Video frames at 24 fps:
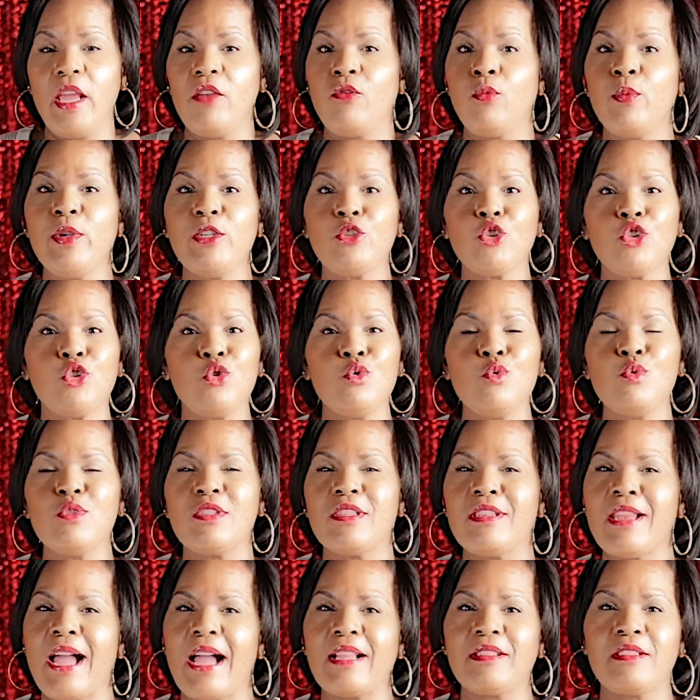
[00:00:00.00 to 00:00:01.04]
If we choose
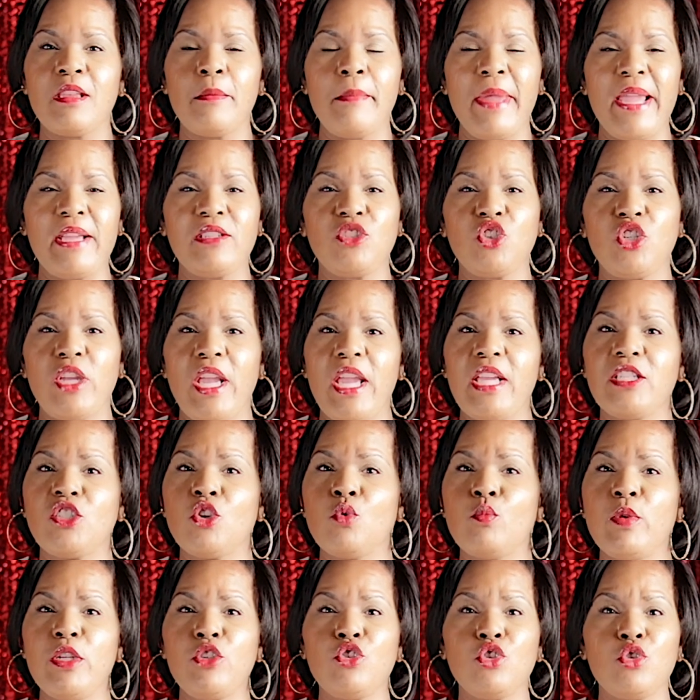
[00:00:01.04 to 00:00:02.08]
not to make change
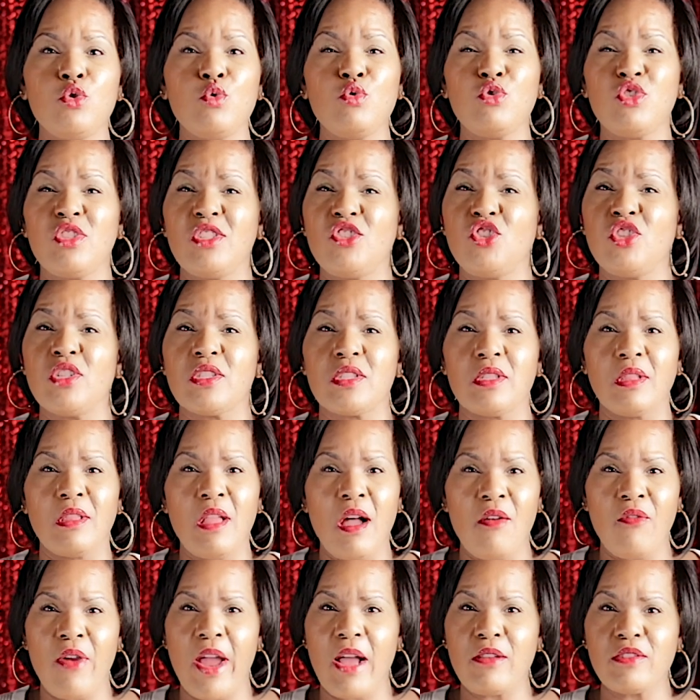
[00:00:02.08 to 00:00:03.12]
and we choose to just
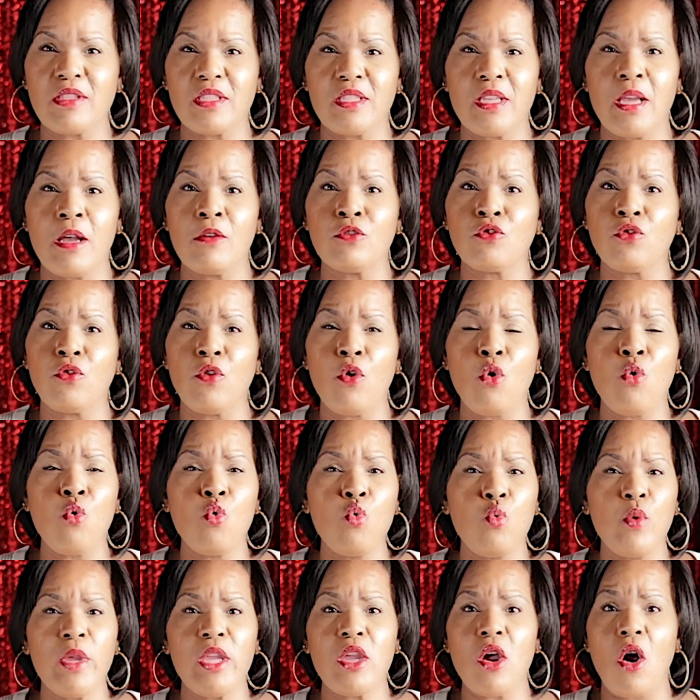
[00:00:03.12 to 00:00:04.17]
love ourselves for
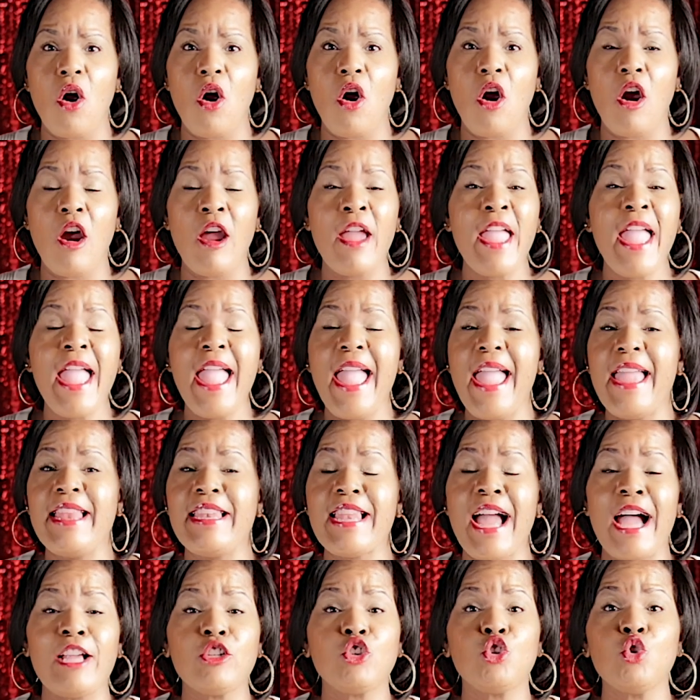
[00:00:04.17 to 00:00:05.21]
who we are and
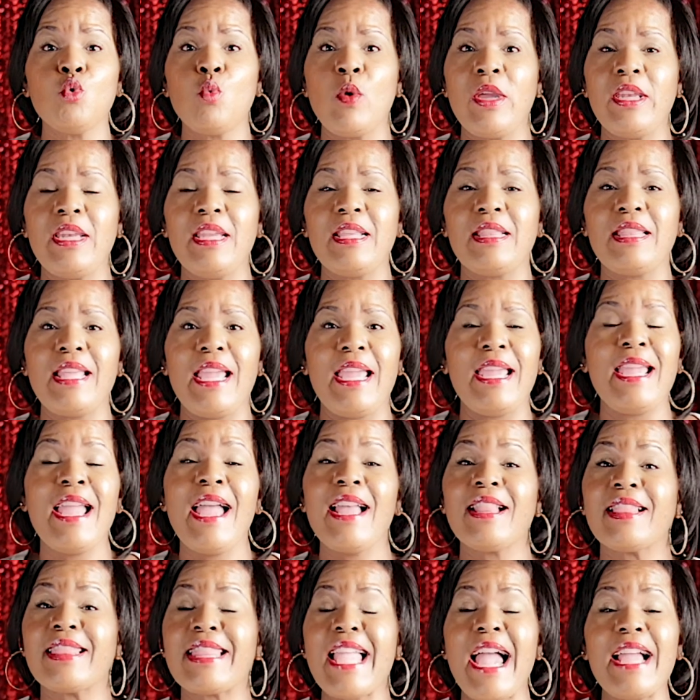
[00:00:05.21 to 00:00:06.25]
not do anything,
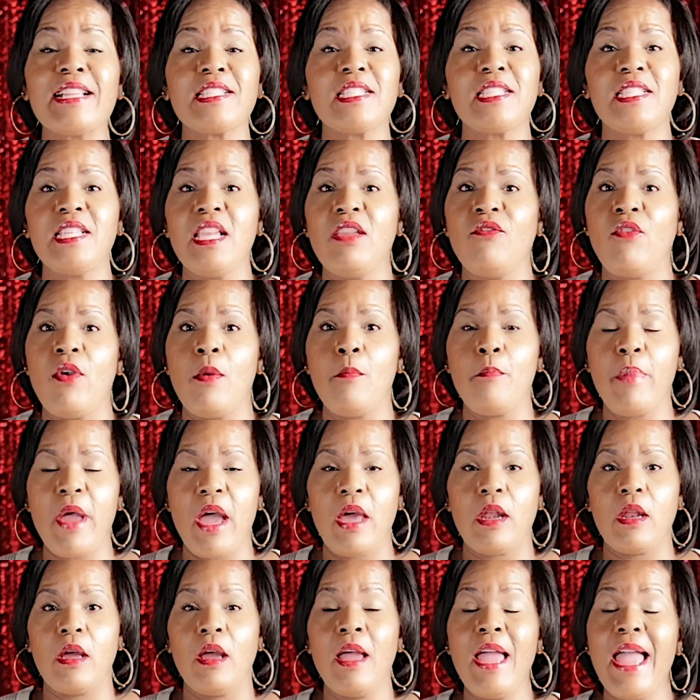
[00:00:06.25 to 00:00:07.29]
that's even
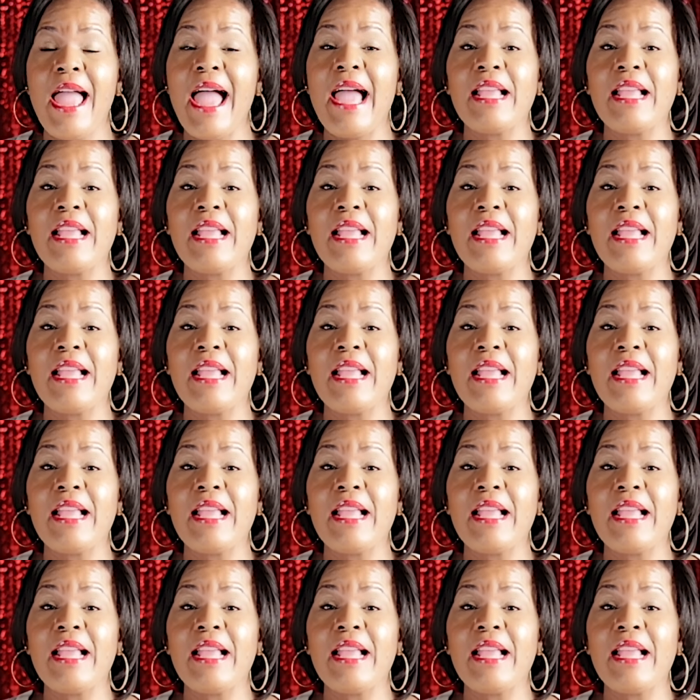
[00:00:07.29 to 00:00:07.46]
better.